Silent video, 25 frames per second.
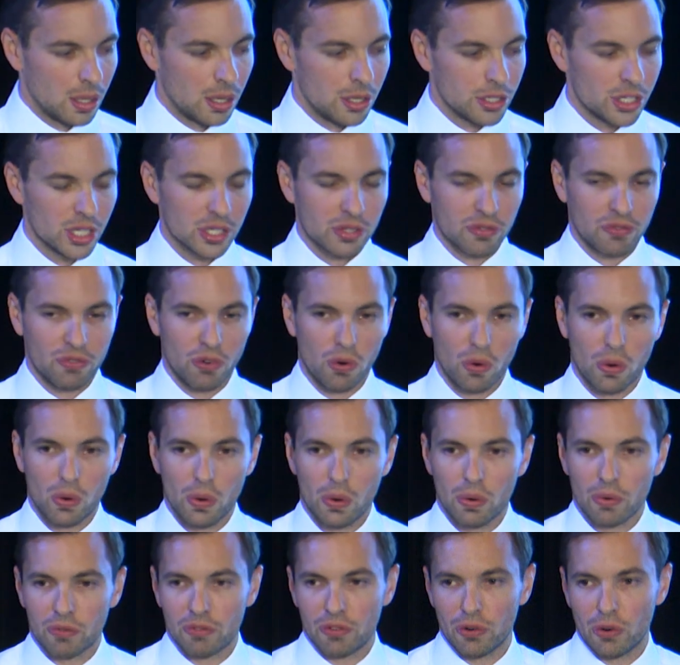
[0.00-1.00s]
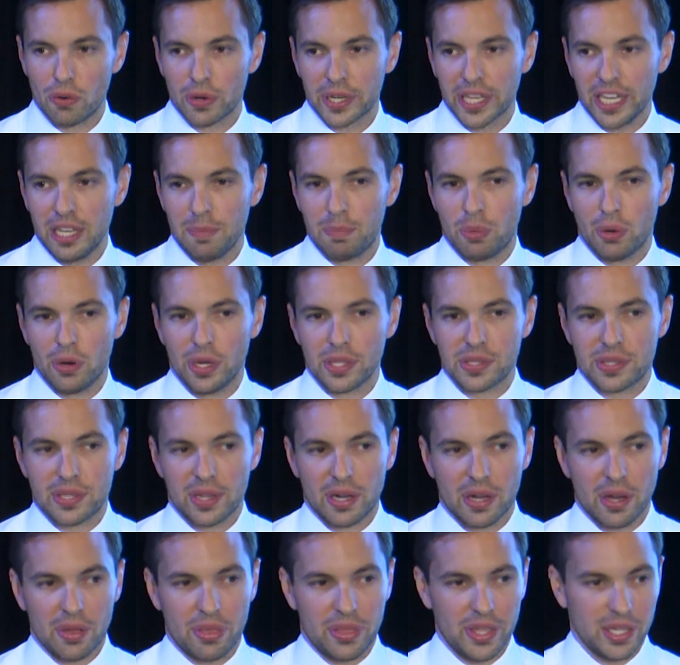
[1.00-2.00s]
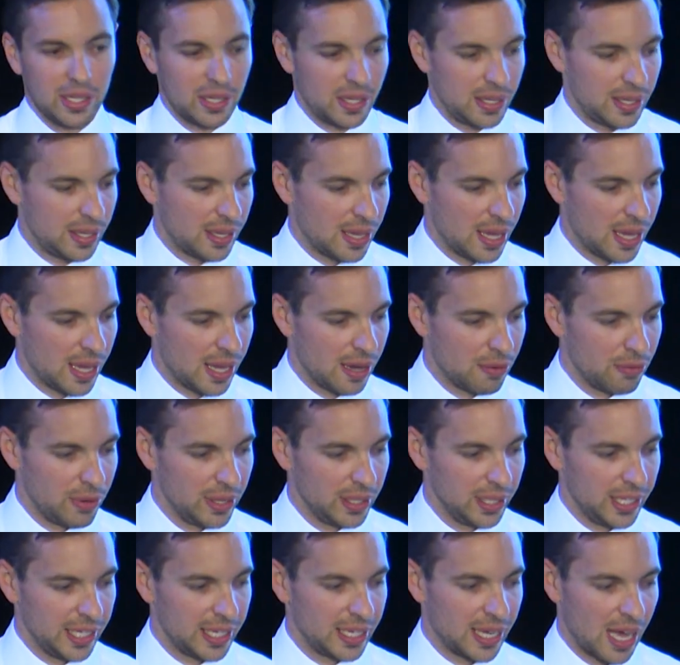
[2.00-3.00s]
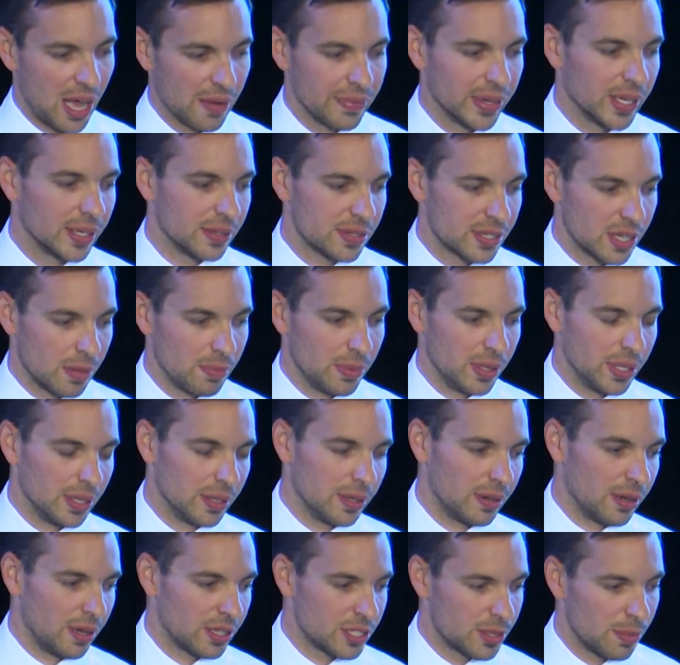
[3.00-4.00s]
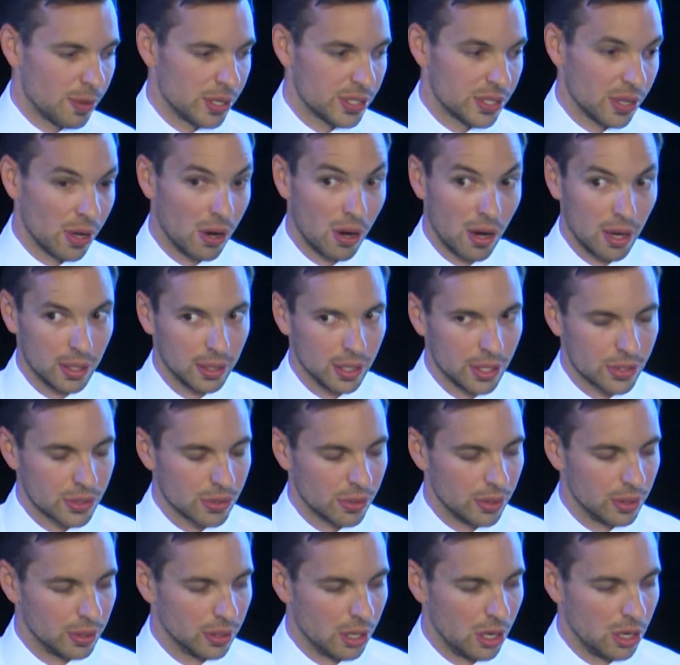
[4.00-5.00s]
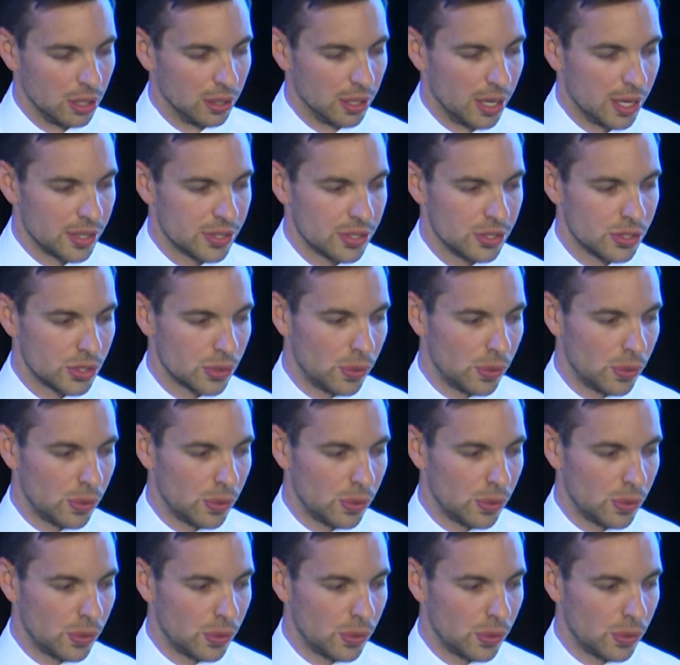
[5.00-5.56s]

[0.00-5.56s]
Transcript: Just four key points that I think really cover some of the, I suppose, the highlights or the lowlights in